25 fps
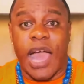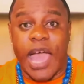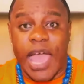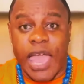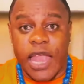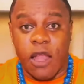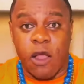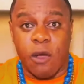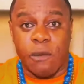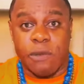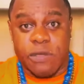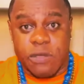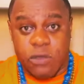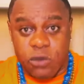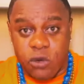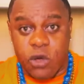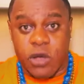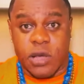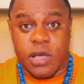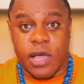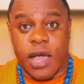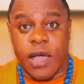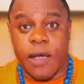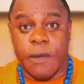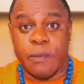I Love
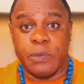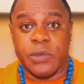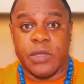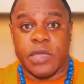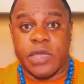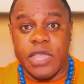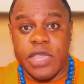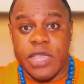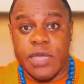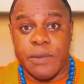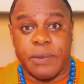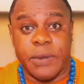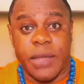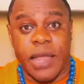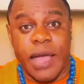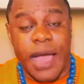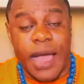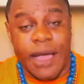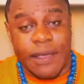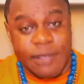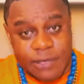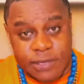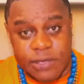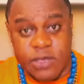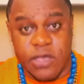Soca keep
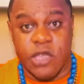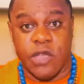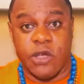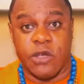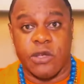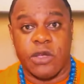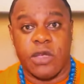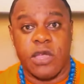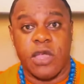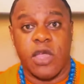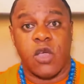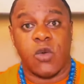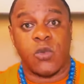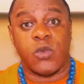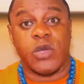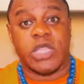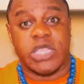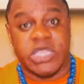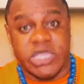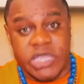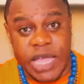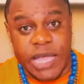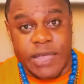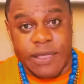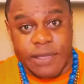last year with
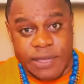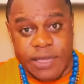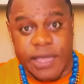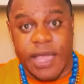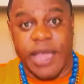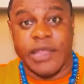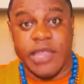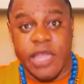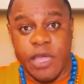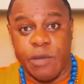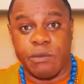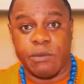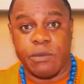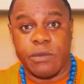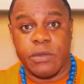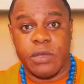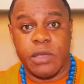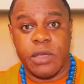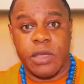Shensia them.